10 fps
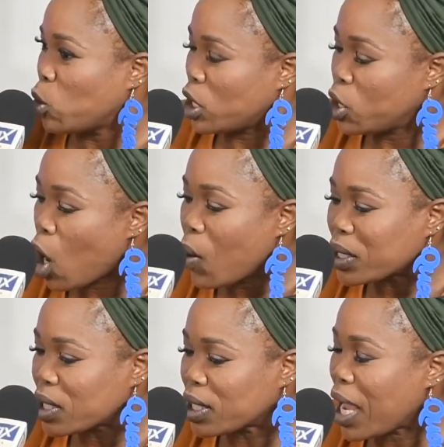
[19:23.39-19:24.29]
But in our
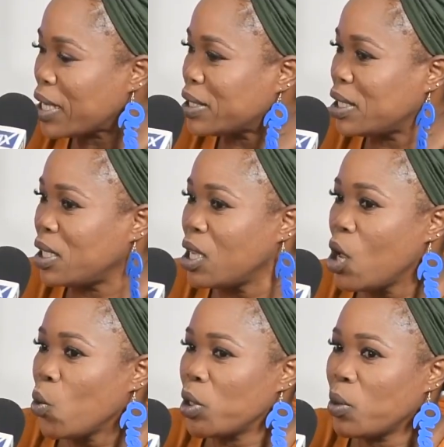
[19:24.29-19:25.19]
society,
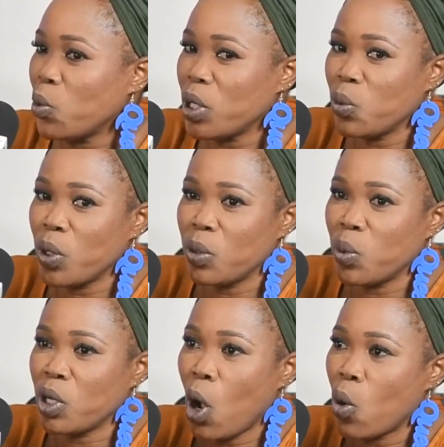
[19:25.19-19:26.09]

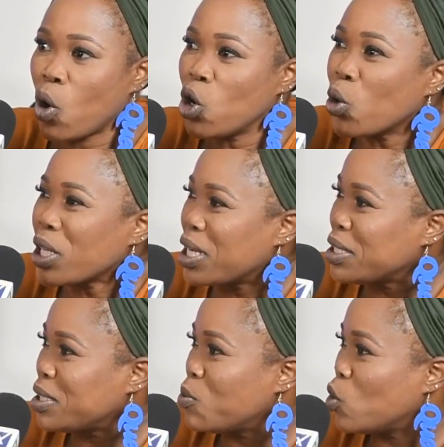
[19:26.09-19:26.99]
with how
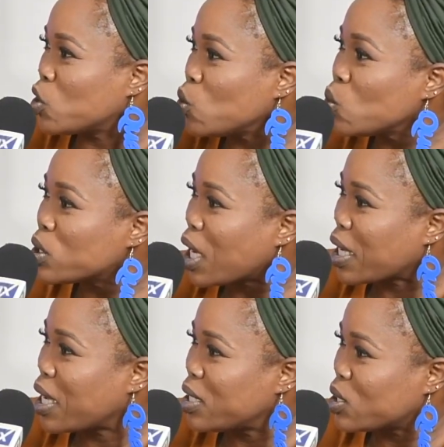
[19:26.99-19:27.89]
colonialism was used
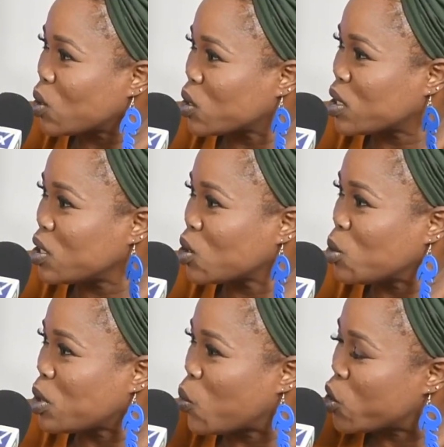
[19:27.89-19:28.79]
against us in
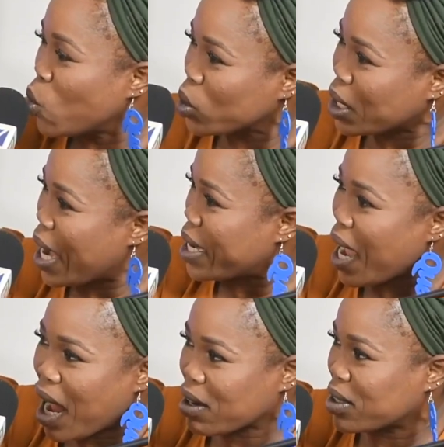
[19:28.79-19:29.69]
terms of with those kind of
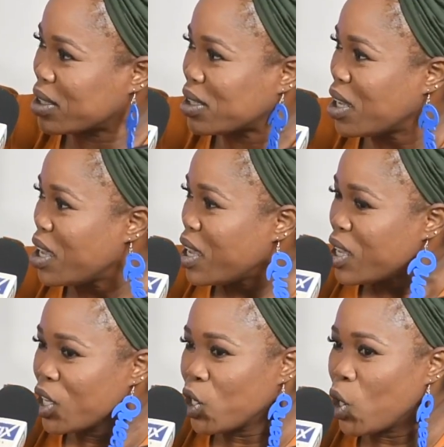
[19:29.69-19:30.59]
acts,
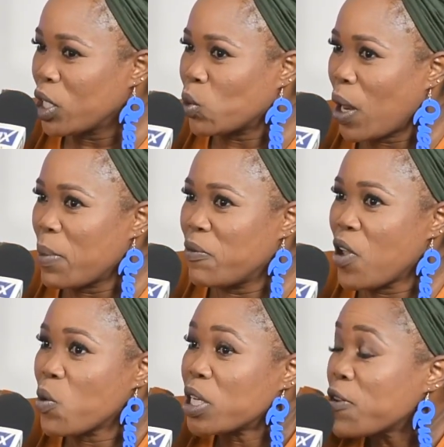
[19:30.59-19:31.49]
you know, it would have been
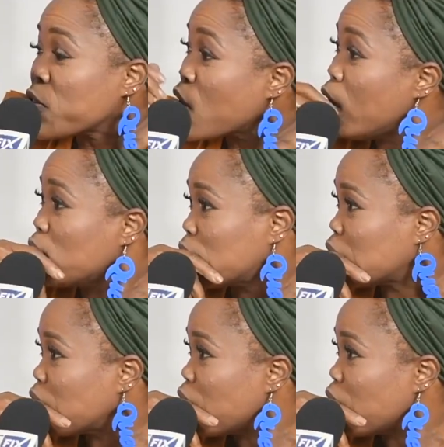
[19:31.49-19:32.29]
very difficult